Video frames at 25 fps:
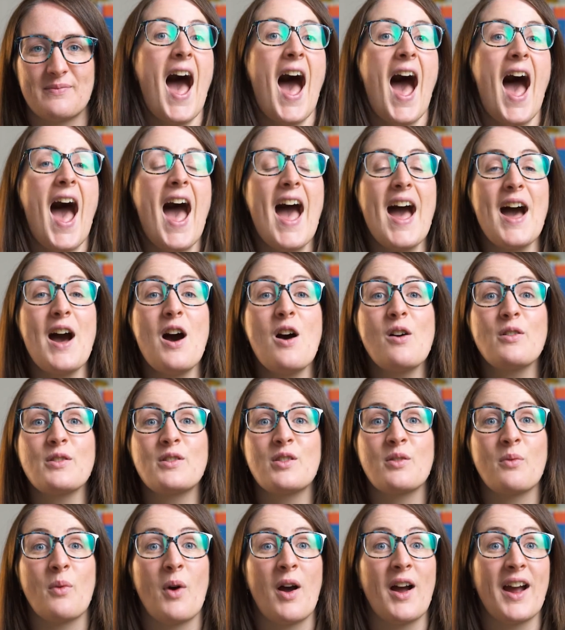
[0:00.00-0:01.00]
How
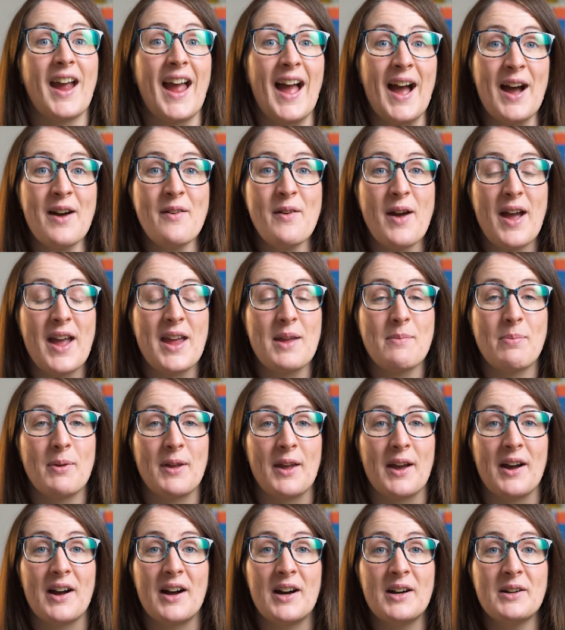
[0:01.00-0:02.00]
to work out
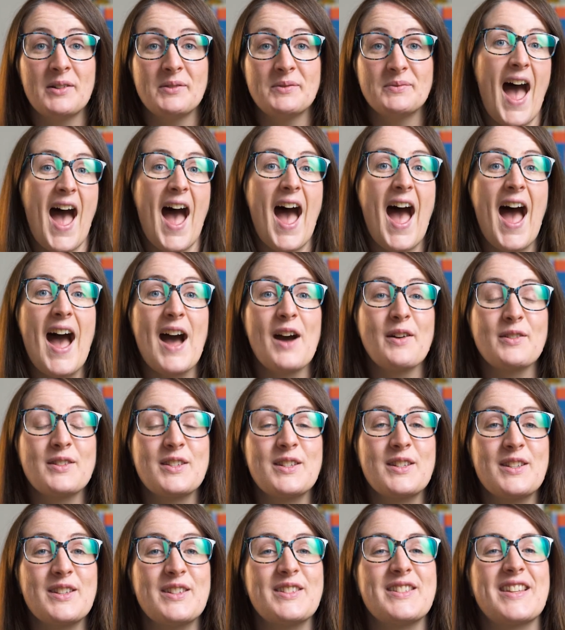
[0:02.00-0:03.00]
APR, how to
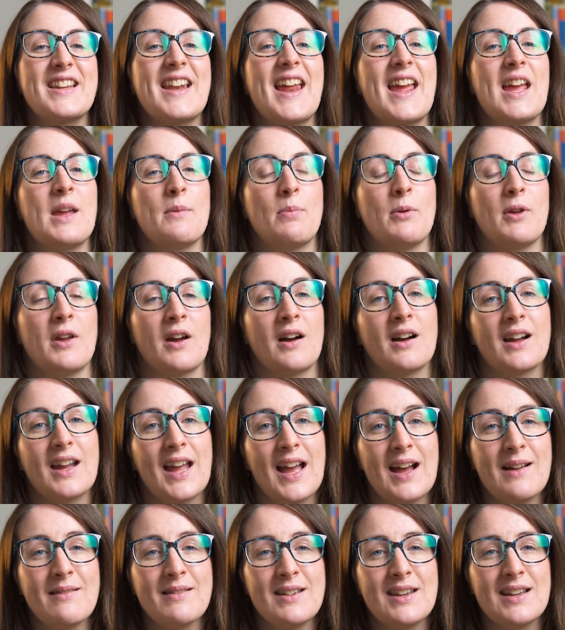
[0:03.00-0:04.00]
use an APR
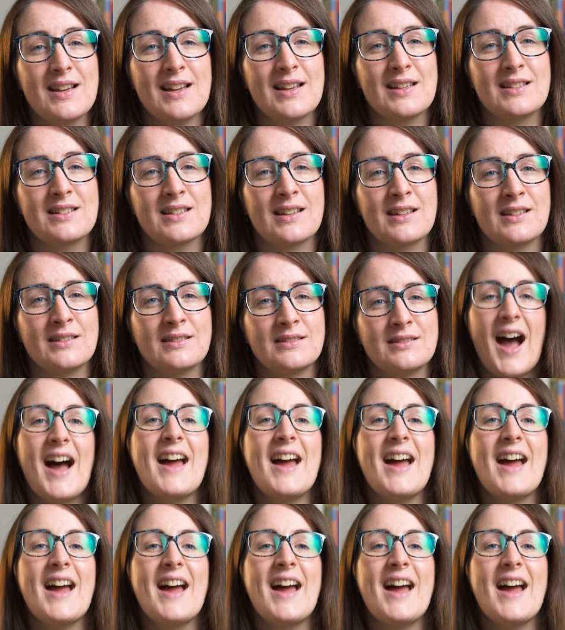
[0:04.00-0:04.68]
calculator,